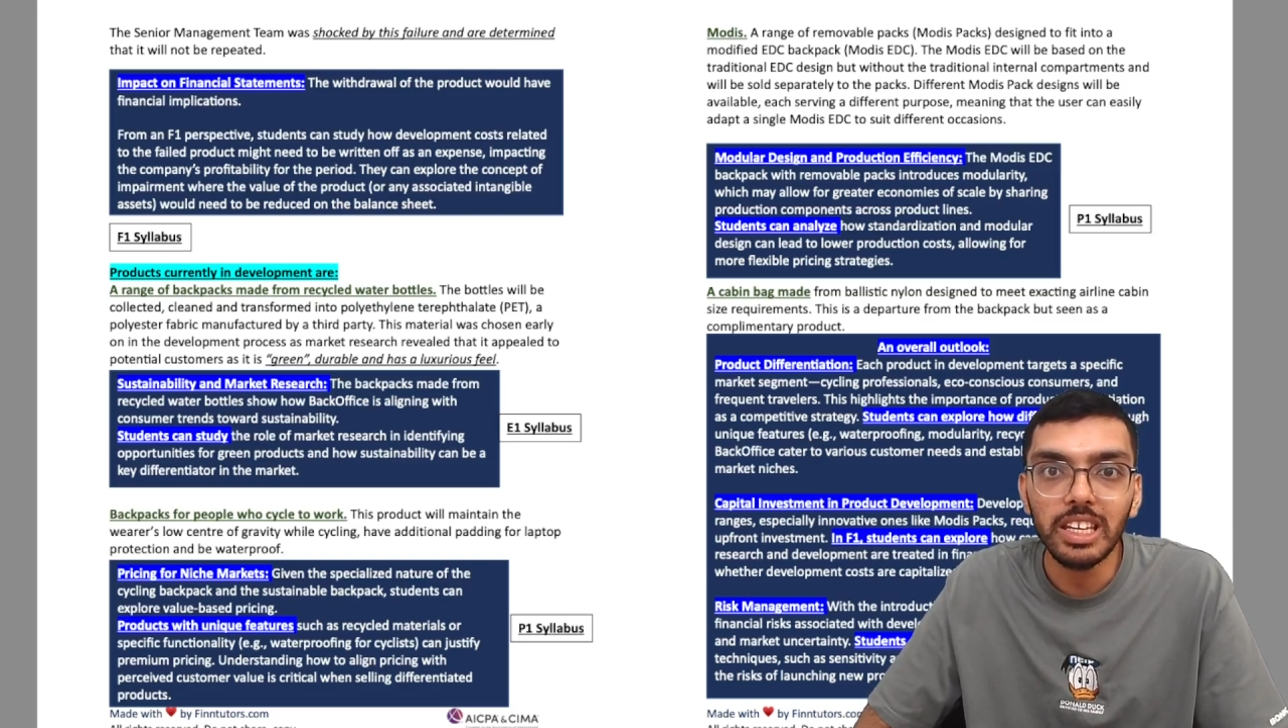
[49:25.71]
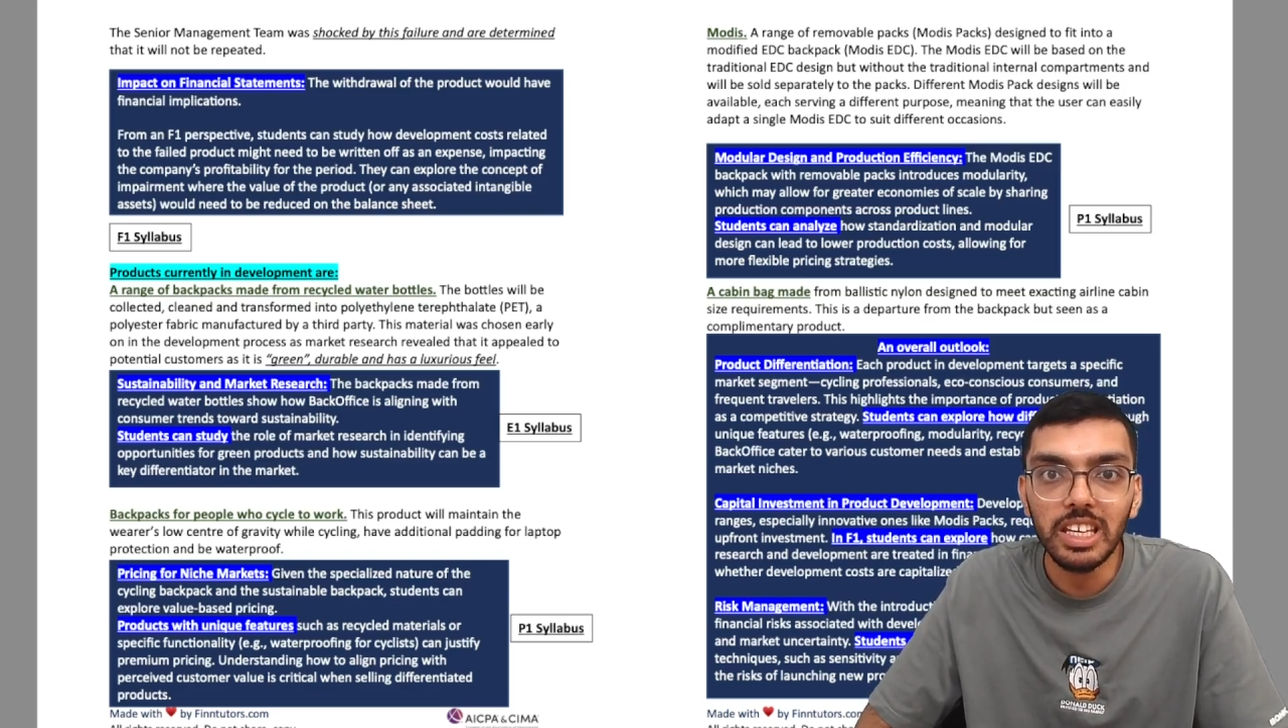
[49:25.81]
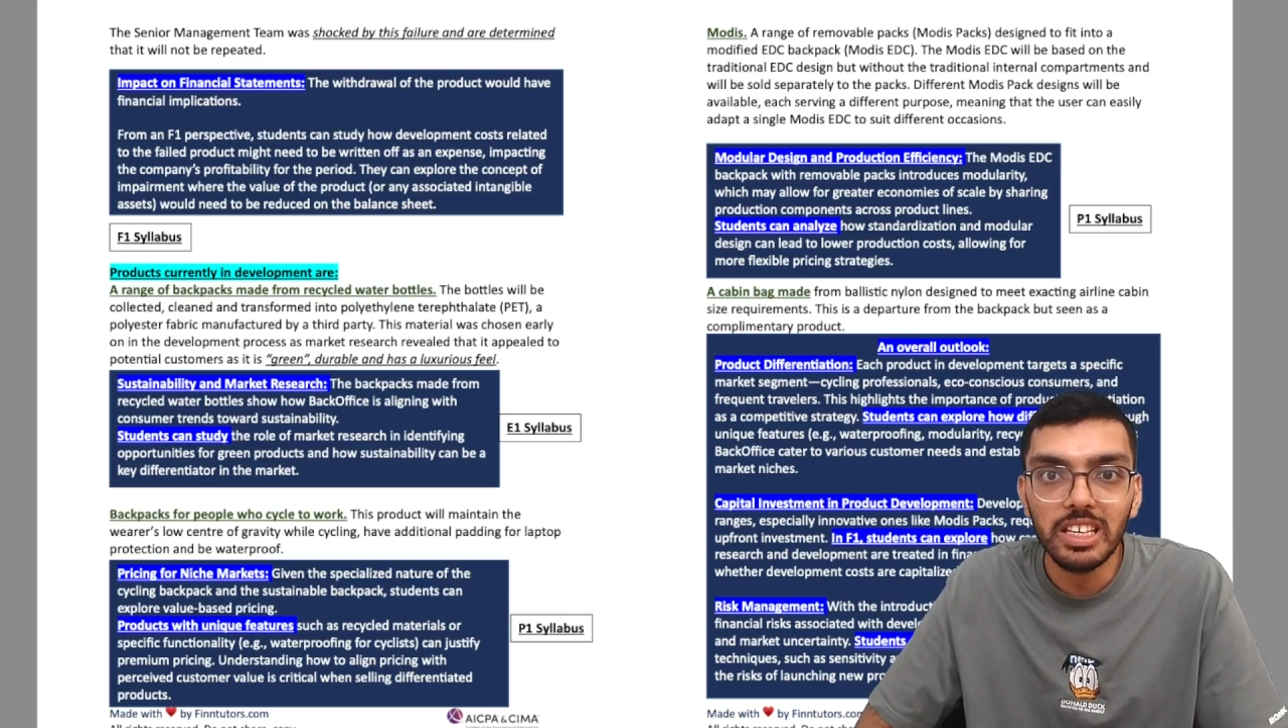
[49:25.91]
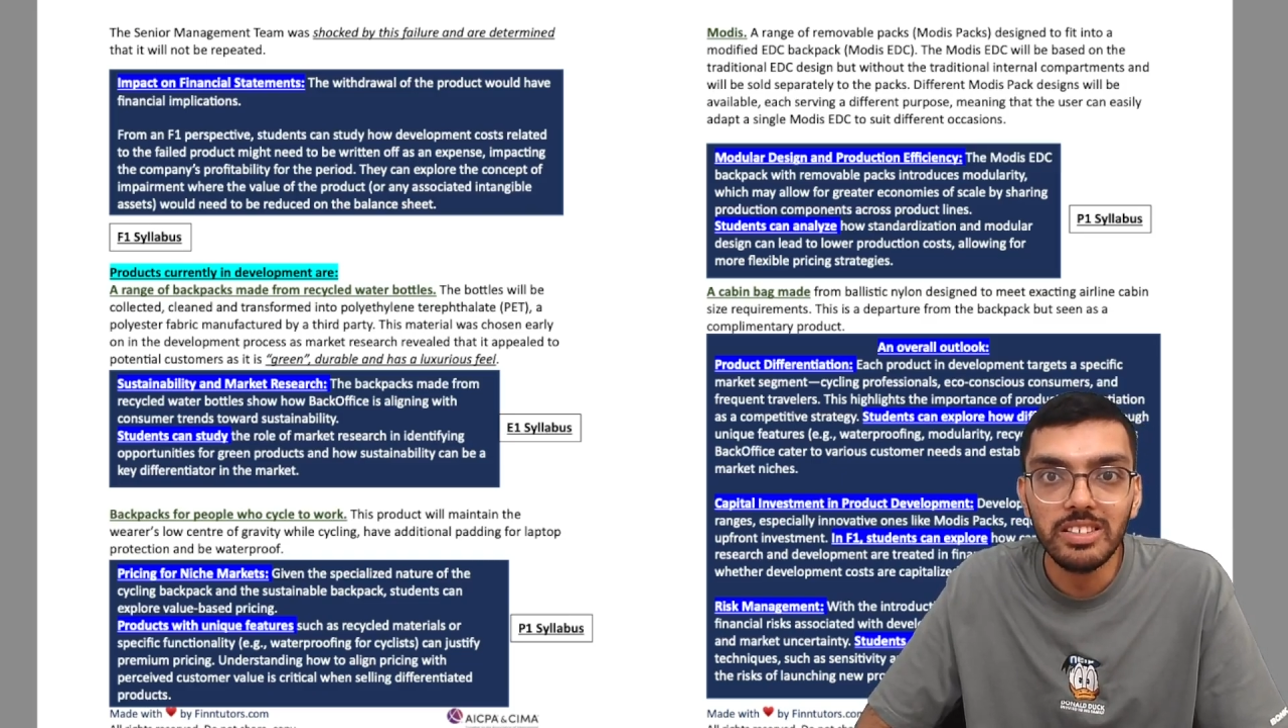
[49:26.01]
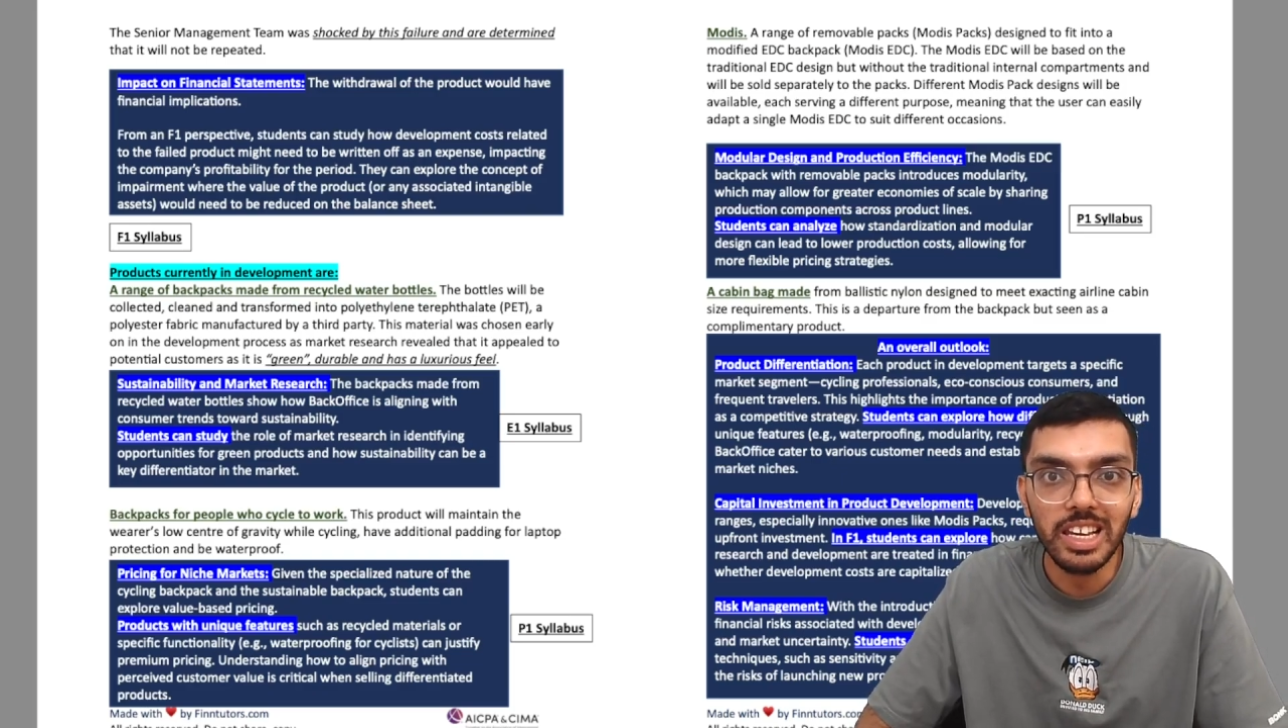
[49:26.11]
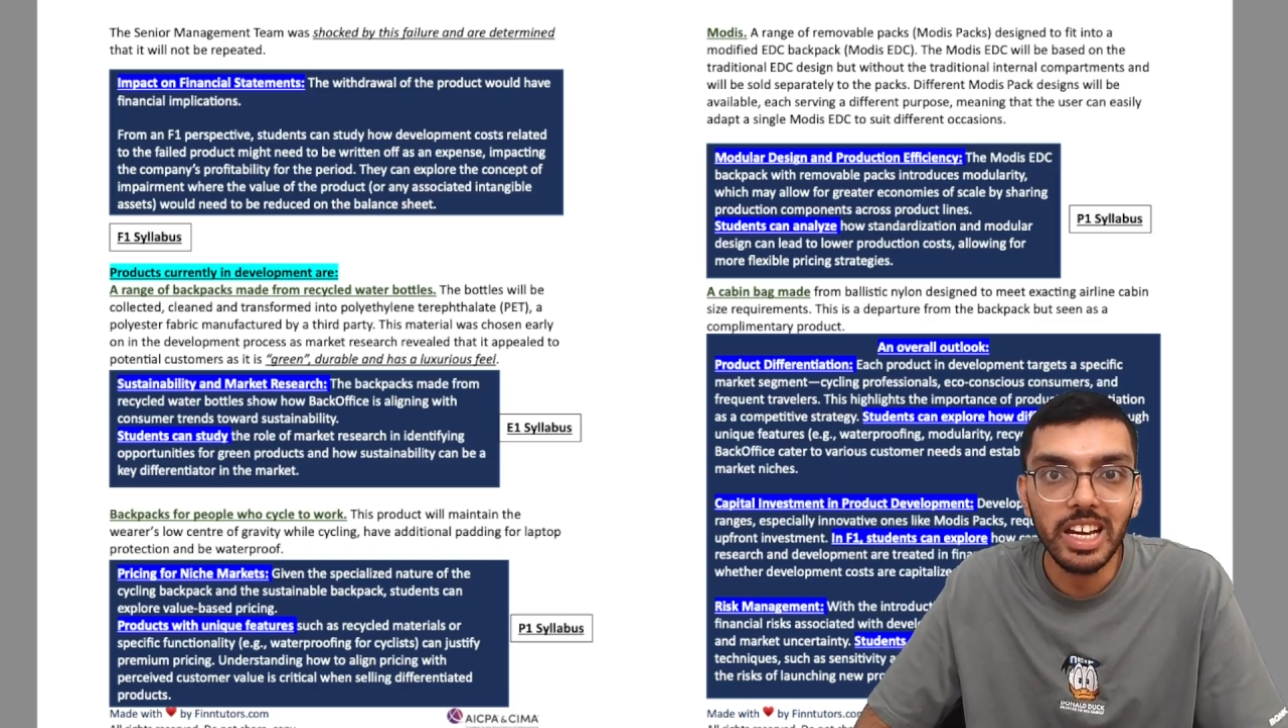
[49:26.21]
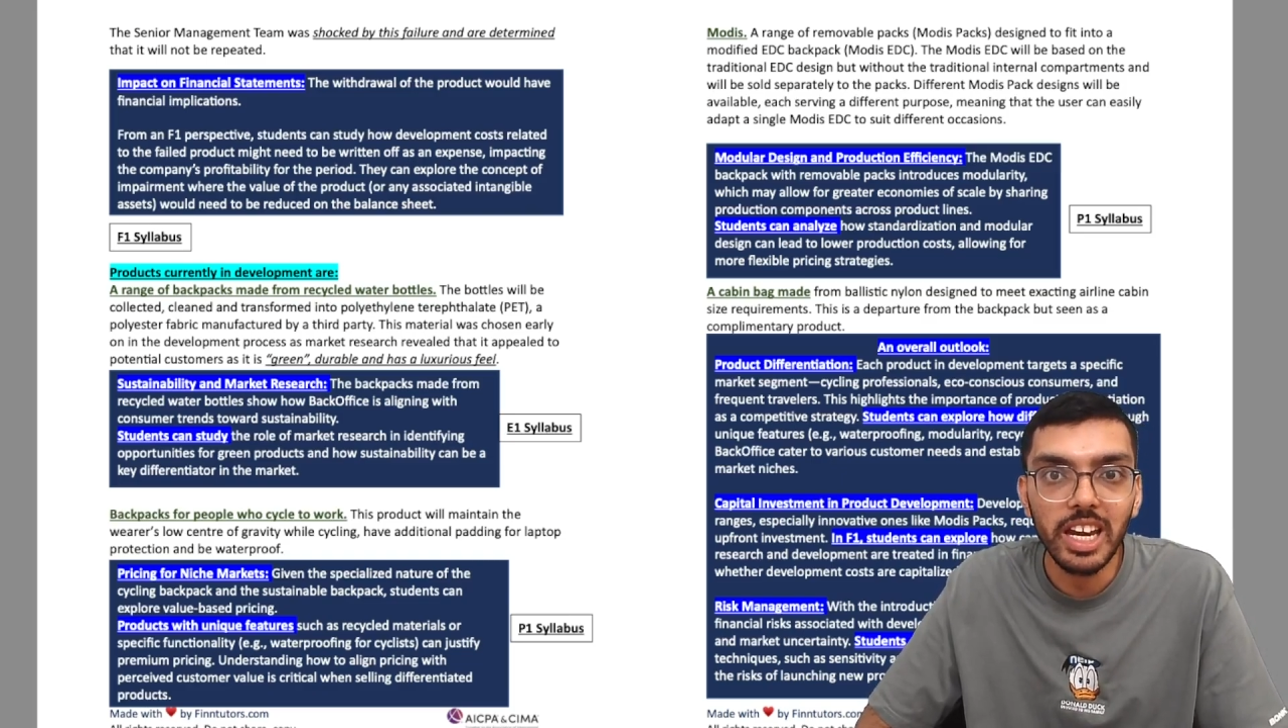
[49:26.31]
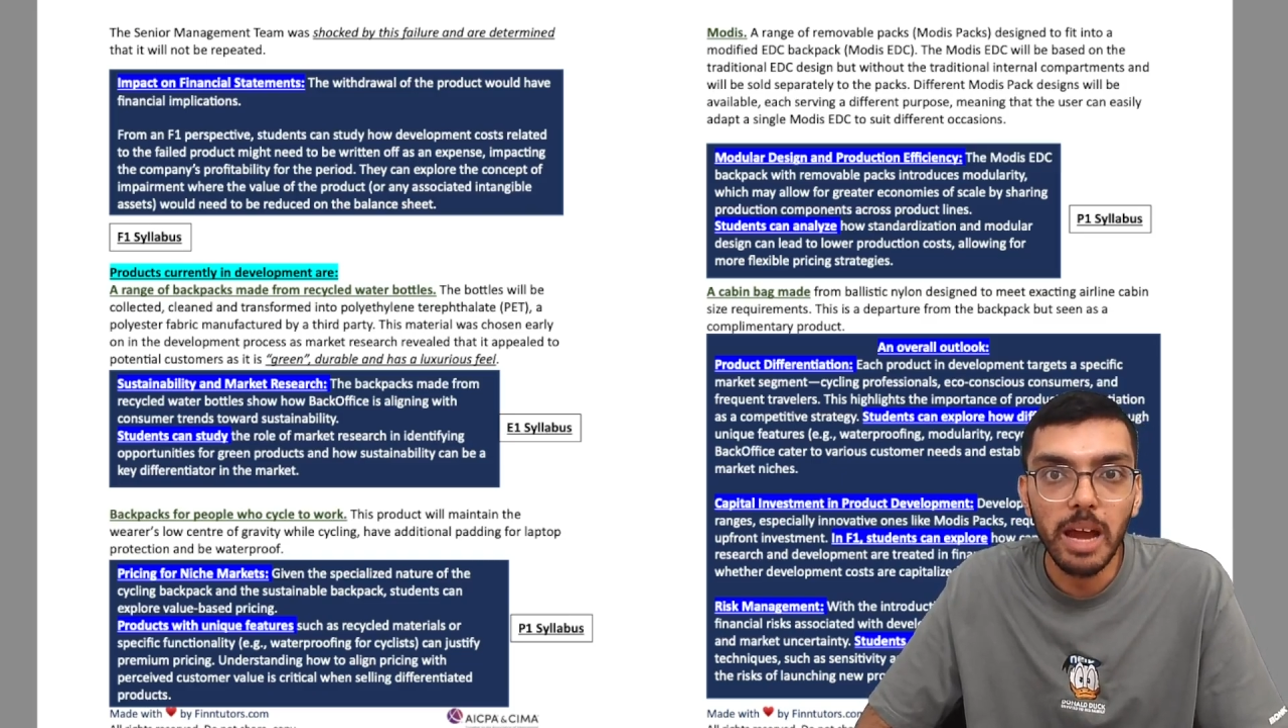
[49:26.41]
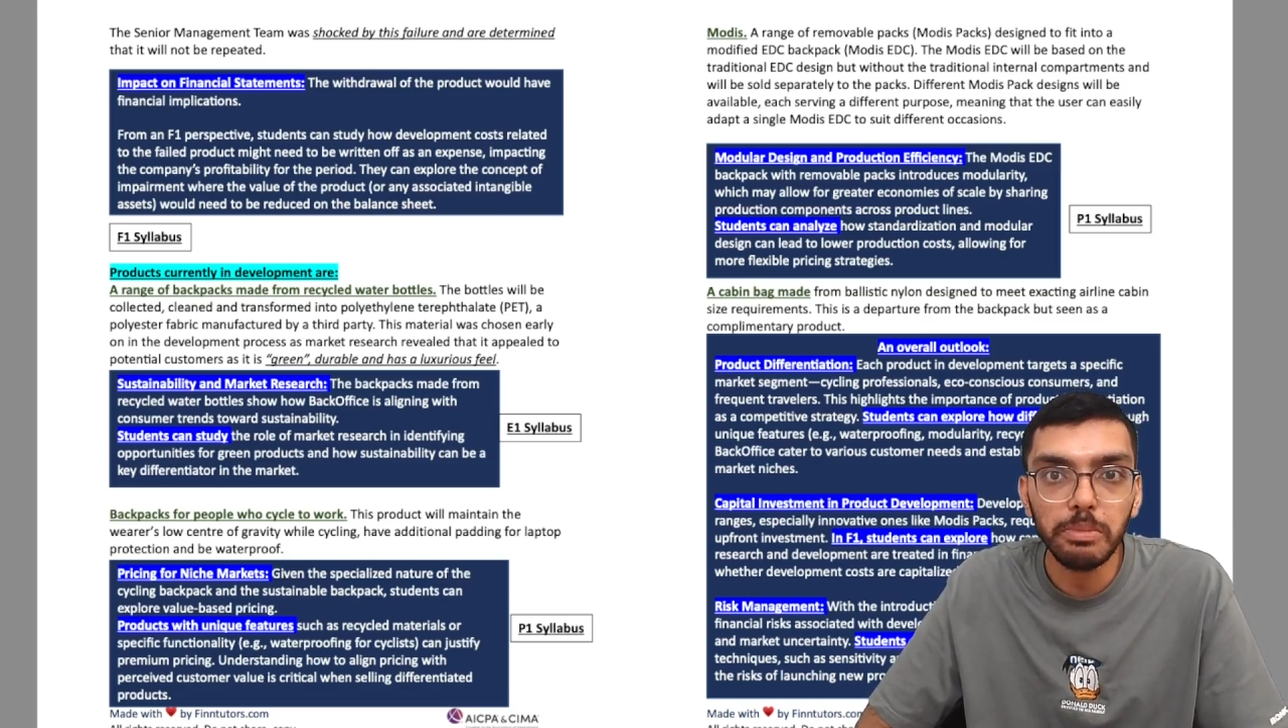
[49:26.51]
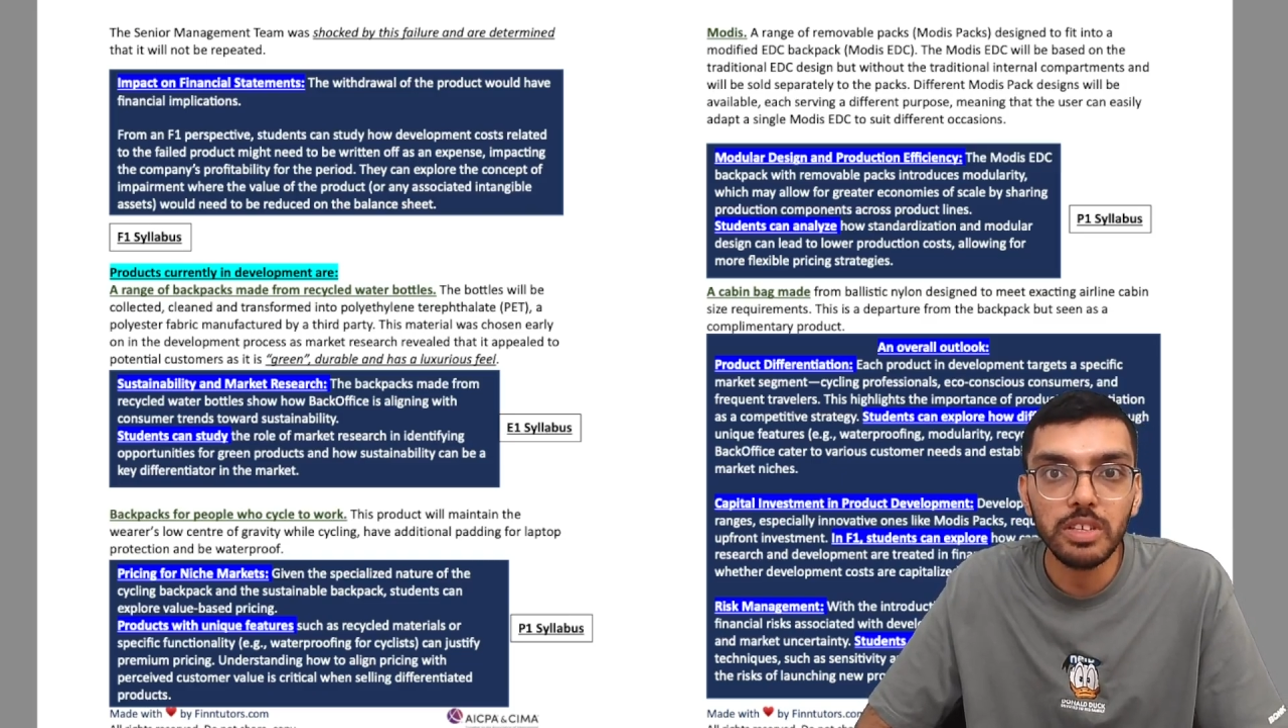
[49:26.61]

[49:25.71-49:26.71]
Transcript: easily adapt